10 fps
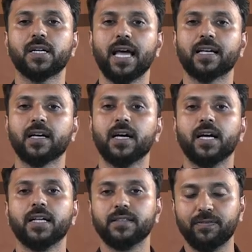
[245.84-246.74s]
like
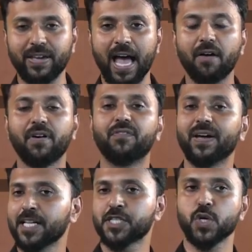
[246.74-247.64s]
we have a
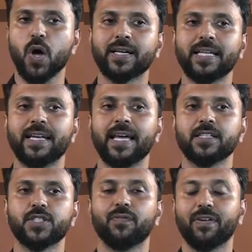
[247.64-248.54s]
very strong in
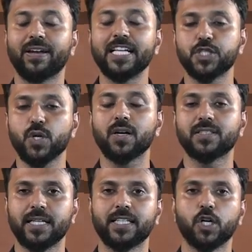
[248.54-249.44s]
nature, very strong
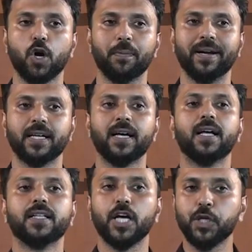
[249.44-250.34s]
central government.
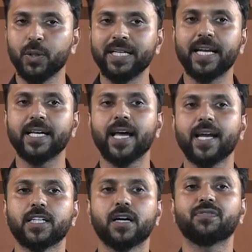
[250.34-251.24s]
The unitary
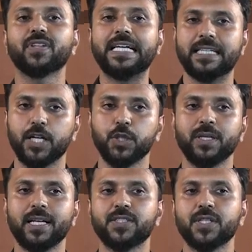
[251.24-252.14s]
character of the Indian
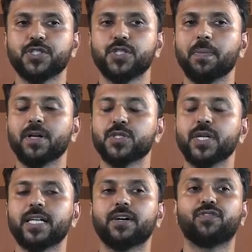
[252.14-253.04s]
unions is
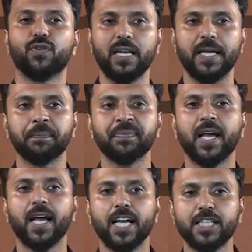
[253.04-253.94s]
demonstrated fully.
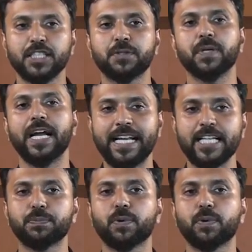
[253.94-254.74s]
It is, it is